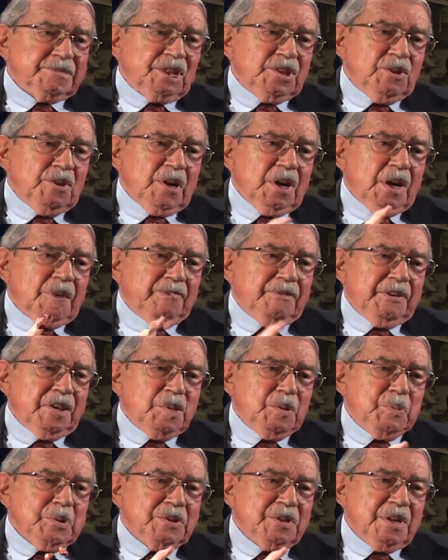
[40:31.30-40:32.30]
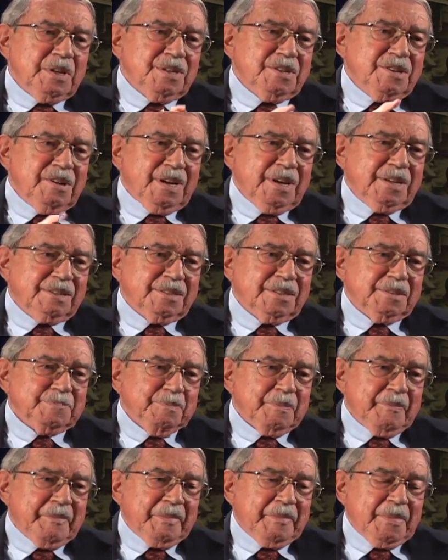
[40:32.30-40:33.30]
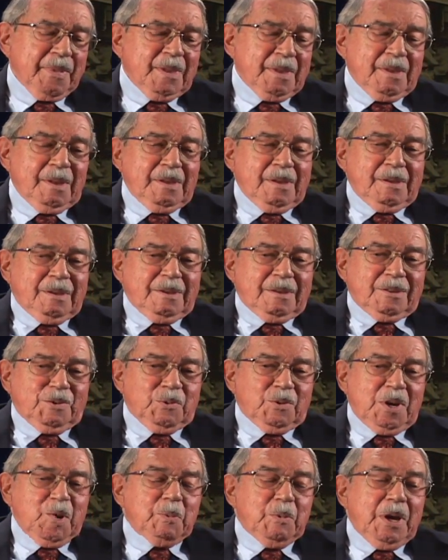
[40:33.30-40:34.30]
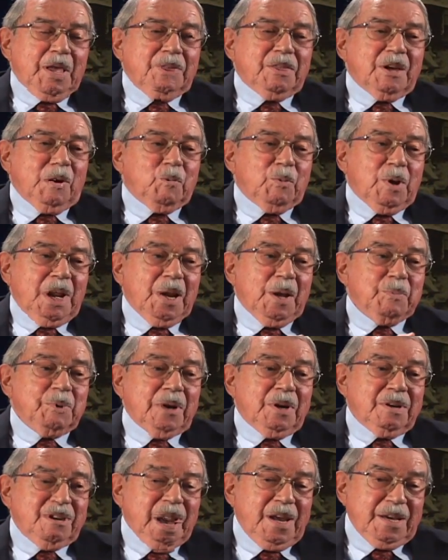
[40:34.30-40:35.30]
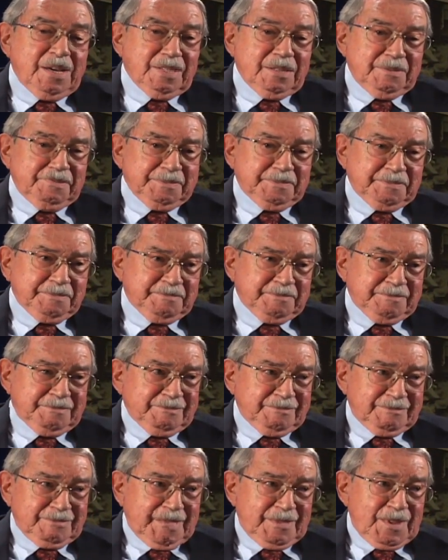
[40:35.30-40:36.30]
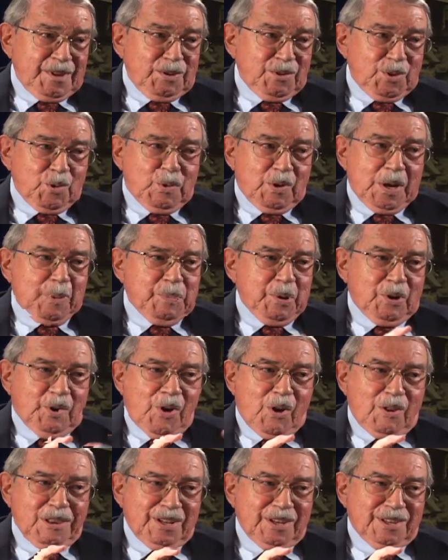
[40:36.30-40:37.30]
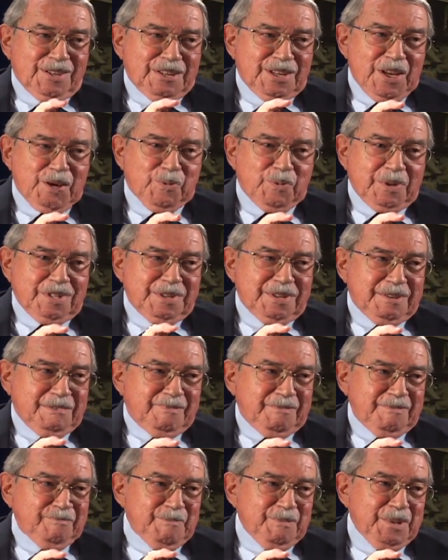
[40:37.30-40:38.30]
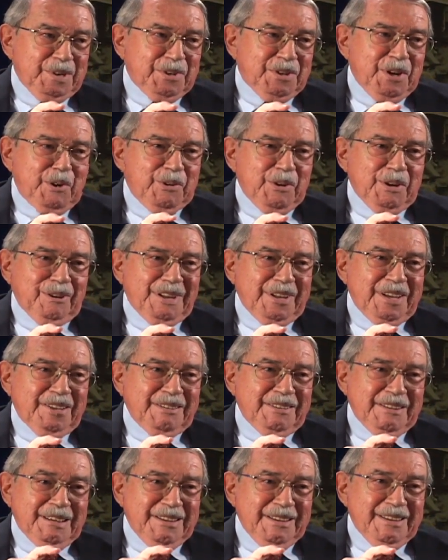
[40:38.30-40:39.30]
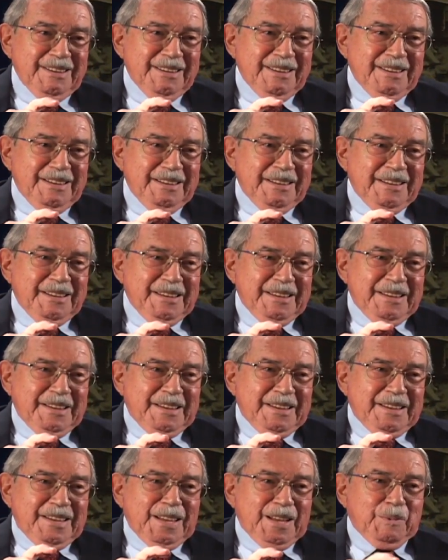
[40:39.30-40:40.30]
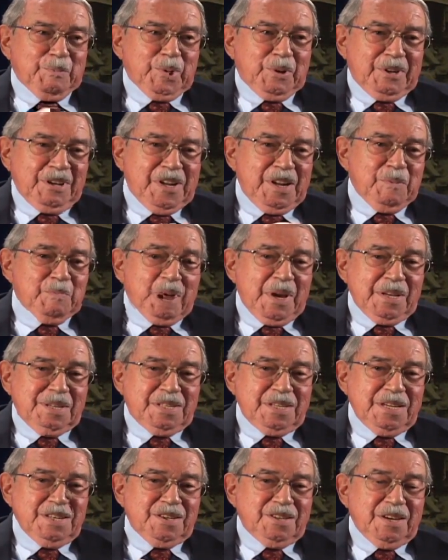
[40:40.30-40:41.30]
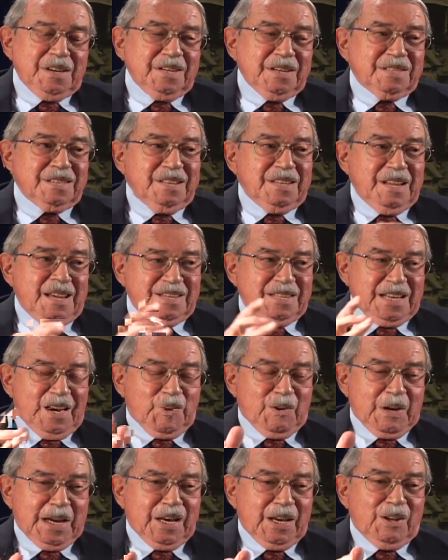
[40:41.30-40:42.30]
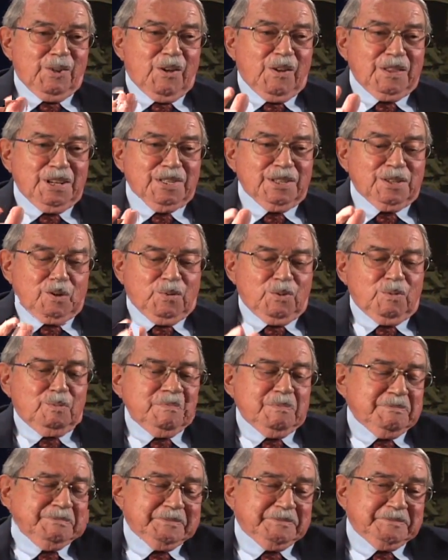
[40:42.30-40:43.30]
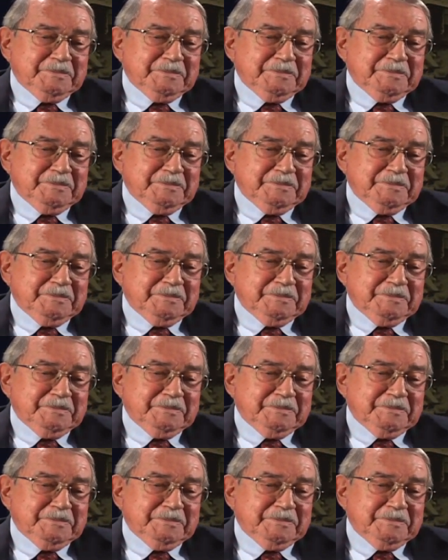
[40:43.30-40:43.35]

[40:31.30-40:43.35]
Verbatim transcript: You got a 50% chance. So anyway, I thought, well, I'm going to take it. So I put all this secret material in and put it in my sea chest, and that's how I got all this home.